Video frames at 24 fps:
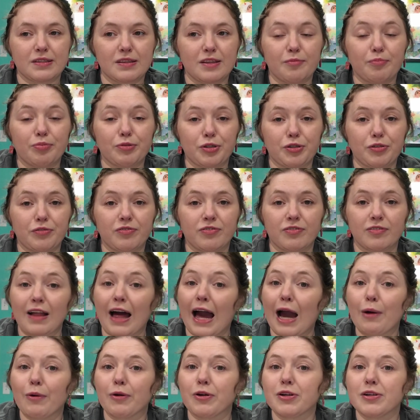the blue
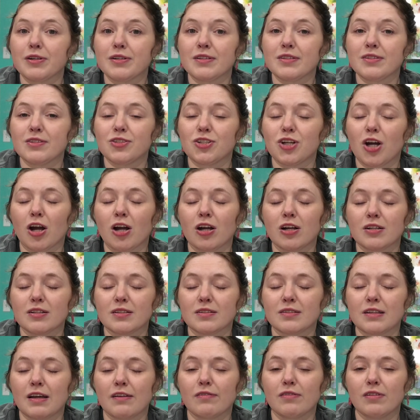flowers
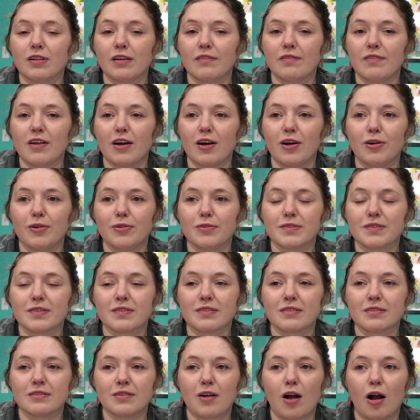charts, several of
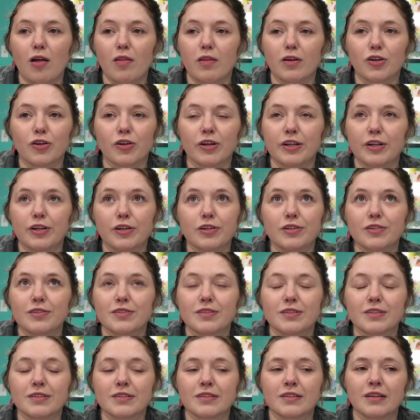those, all the
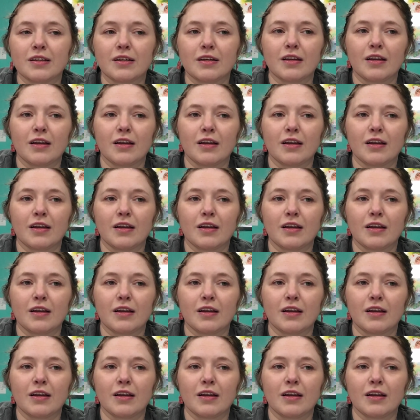critters.